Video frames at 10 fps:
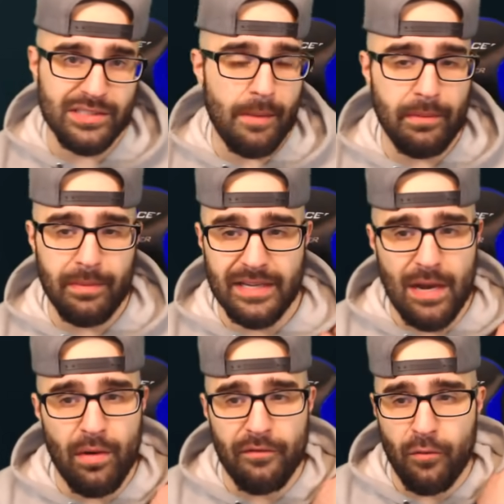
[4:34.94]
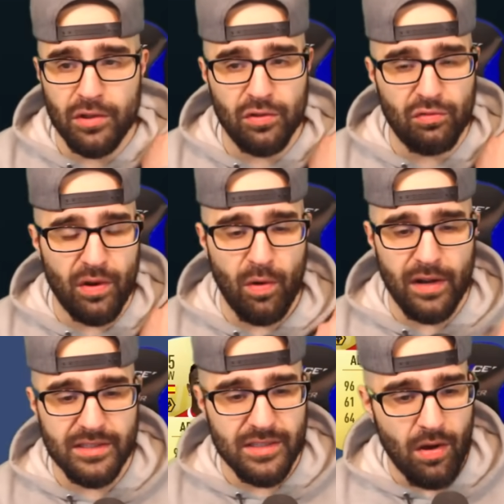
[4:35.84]
It was simply because I went four two three
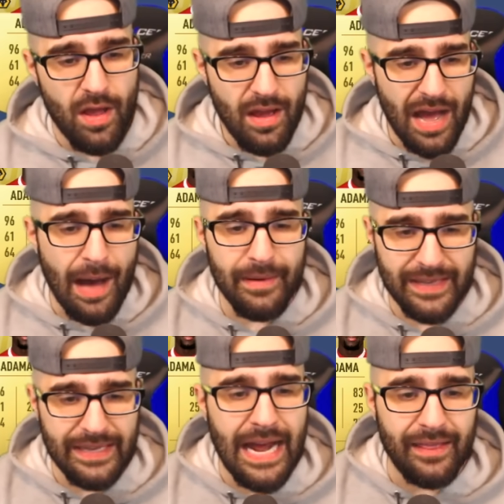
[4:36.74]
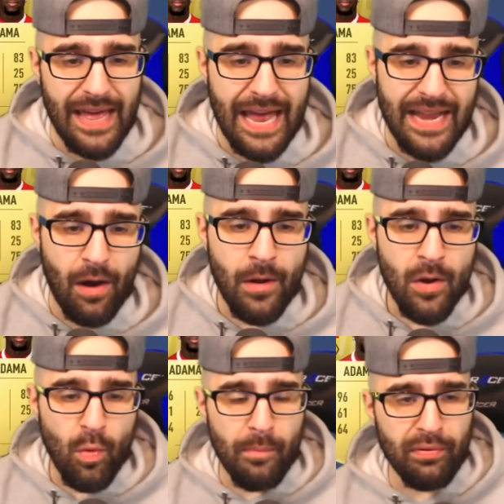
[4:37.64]
one, so I'm gonna get out of that. Now,
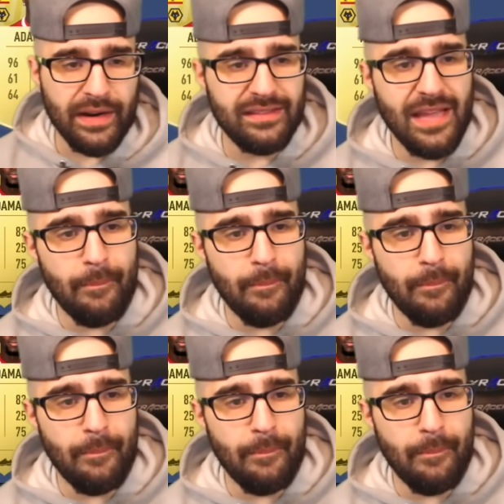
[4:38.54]
we're bringing